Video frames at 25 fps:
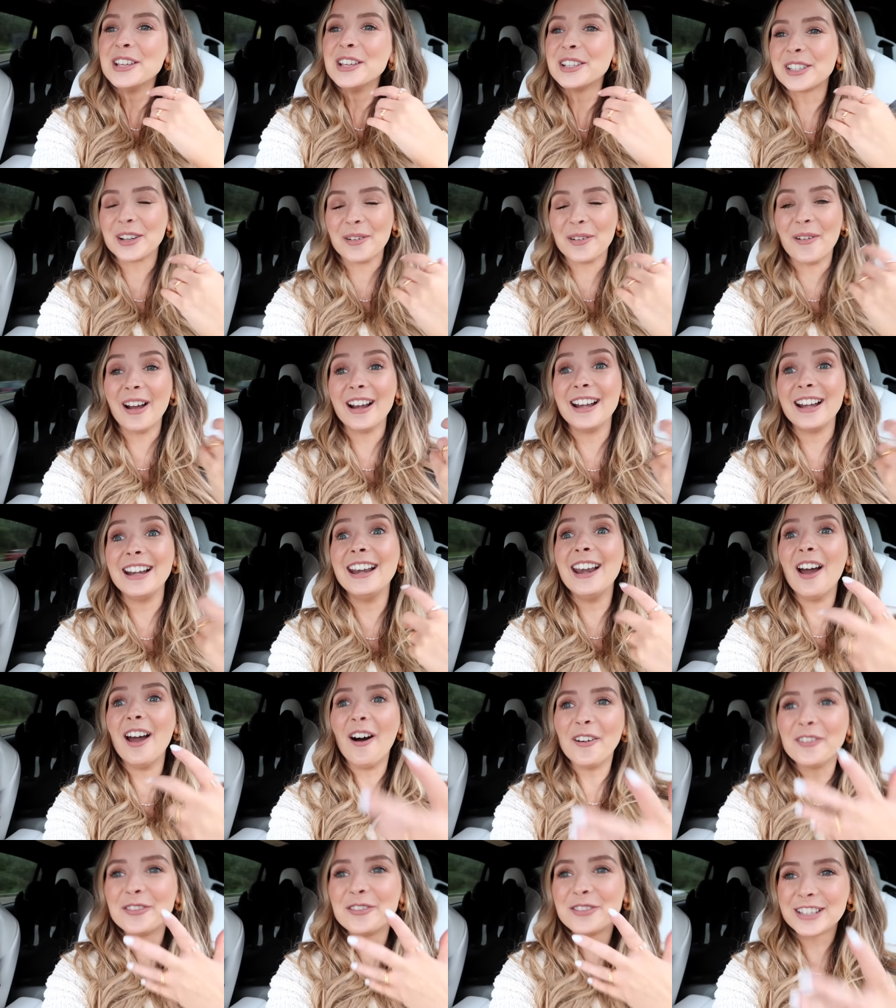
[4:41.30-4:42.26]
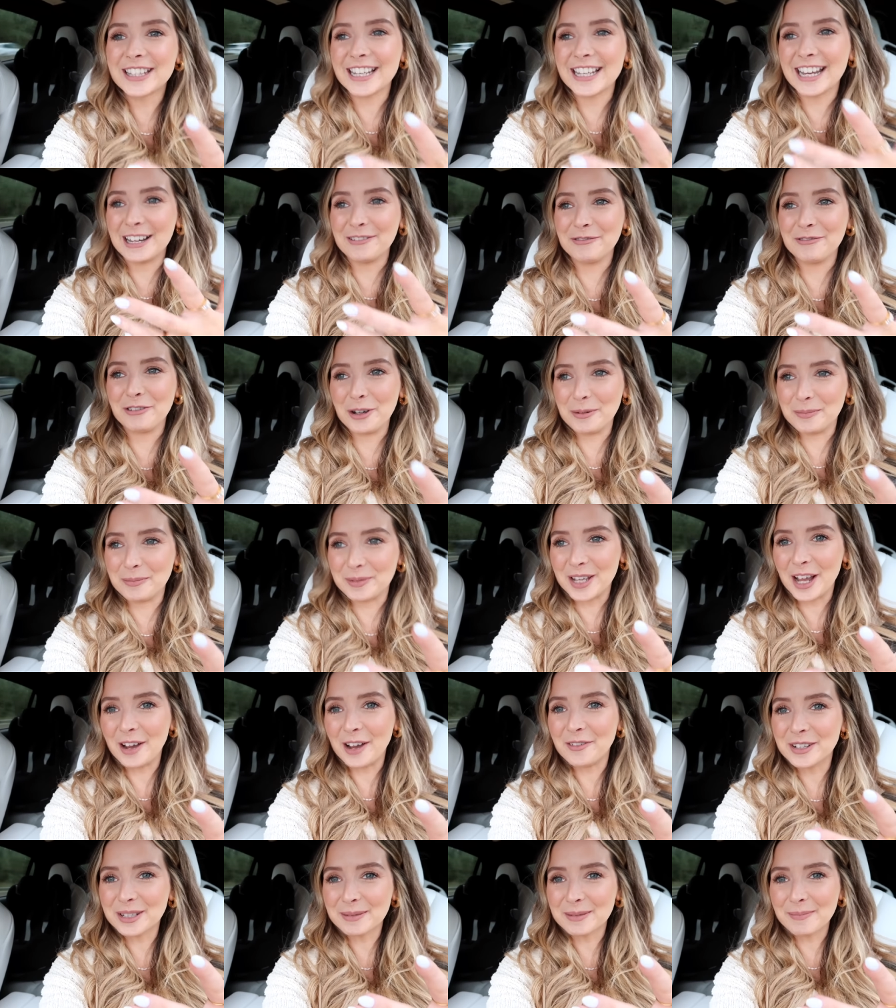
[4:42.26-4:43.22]
So I love seeing room
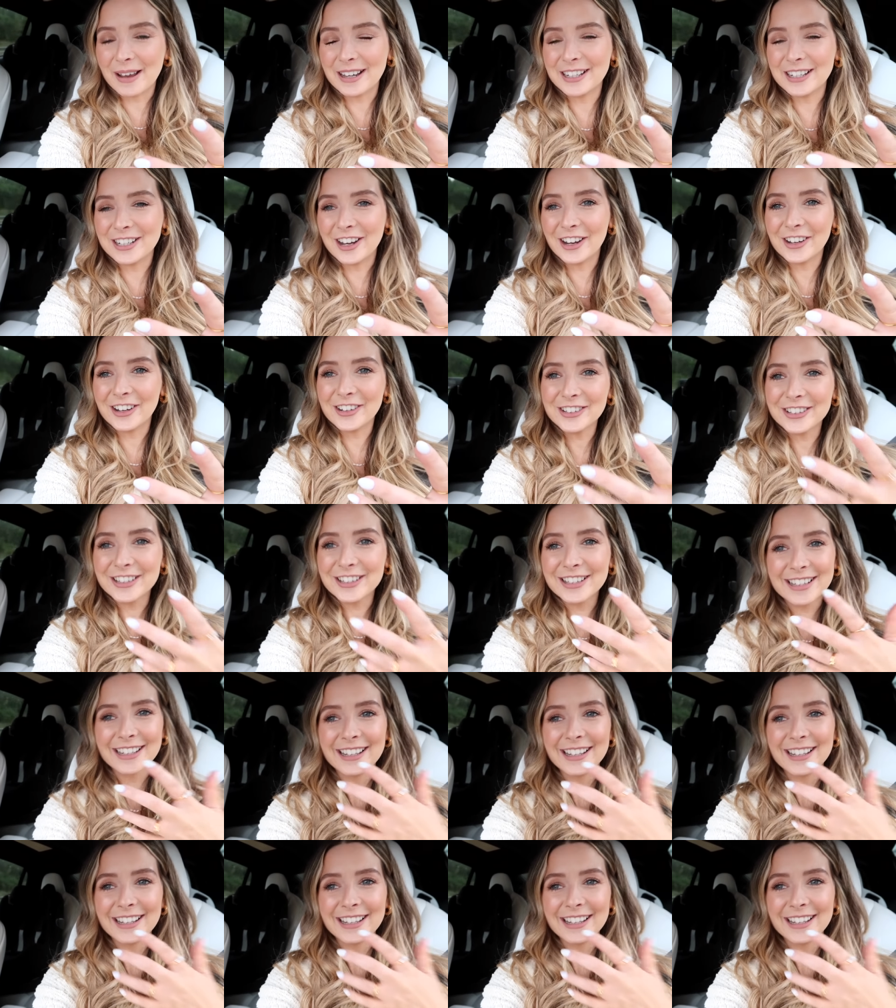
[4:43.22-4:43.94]
service menus.